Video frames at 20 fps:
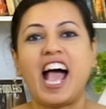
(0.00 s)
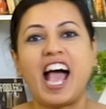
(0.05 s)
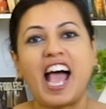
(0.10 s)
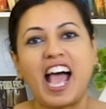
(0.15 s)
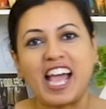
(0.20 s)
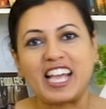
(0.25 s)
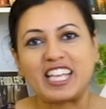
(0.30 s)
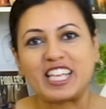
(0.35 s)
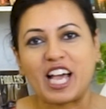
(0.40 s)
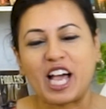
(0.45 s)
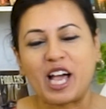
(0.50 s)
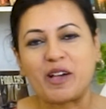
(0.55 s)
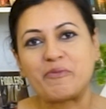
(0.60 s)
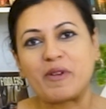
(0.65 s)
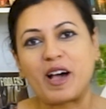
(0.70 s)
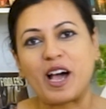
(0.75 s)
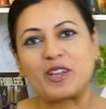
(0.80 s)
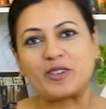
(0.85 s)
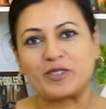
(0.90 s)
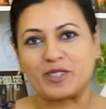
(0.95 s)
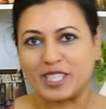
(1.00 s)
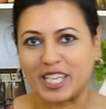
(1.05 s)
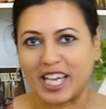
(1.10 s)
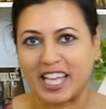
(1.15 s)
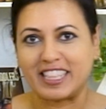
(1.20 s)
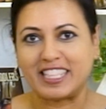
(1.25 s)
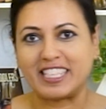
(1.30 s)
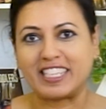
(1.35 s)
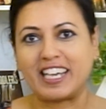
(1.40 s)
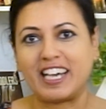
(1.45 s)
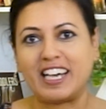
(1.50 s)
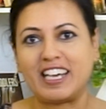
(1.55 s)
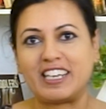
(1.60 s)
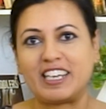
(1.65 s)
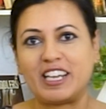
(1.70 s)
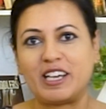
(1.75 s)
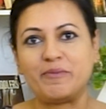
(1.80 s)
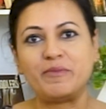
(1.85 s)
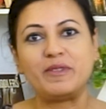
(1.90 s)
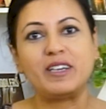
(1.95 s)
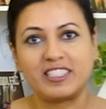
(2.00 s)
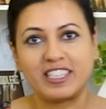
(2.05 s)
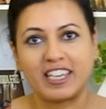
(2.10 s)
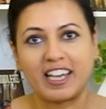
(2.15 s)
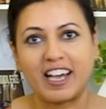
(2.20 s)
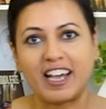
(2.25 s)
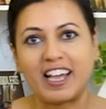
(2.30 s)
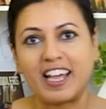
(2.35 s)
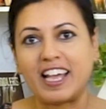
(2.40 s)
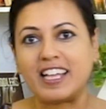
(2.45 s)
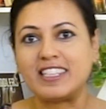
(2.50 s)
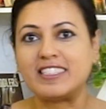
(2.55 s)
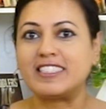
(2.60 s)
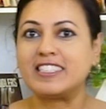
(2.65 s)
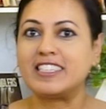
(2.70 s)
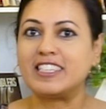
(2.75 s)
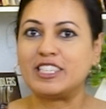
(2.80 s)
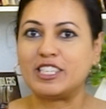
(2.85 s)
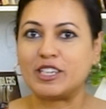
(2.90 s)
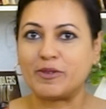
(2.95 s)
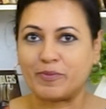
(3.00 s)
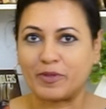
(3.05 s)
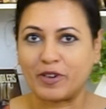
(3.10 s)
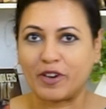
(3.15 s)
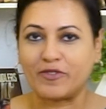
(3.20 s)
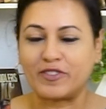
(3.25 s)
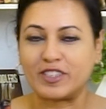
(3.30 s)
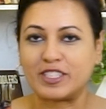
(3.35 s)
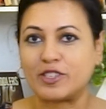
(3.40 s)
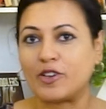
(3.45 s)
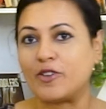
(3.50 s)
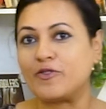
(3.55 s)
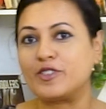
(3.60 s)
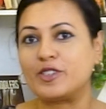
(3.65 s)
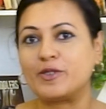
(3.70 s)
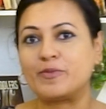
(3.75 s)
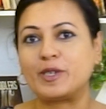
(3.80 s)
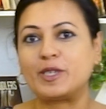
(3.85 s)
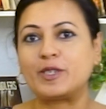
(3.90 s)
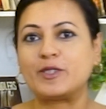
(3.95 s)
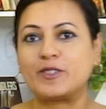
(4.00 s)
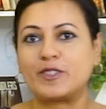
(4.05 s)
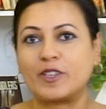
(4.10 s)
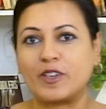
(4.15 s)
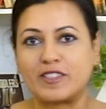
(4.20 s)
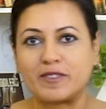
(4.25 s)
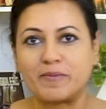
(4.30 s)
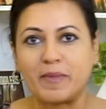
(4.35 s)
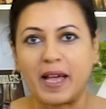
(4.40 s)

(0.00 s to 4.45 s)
Hi, I'm Arosha Adhikaram, Chair and Senior Professor of Human Resource